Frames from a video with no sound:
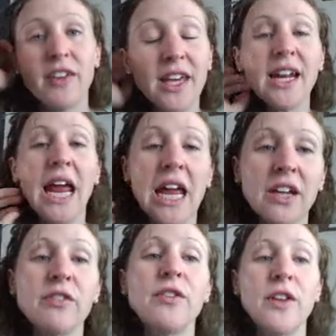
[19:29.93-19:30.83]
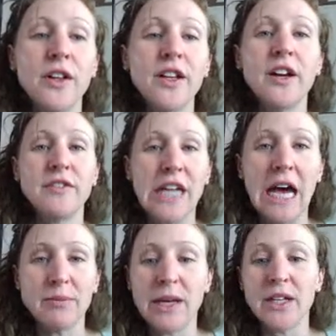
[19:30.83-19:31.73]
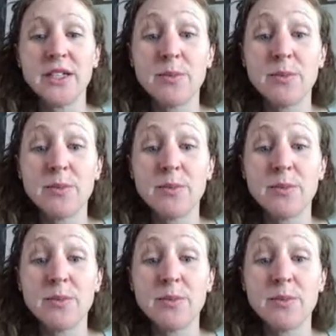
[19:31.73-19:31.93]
handful of nonmetals,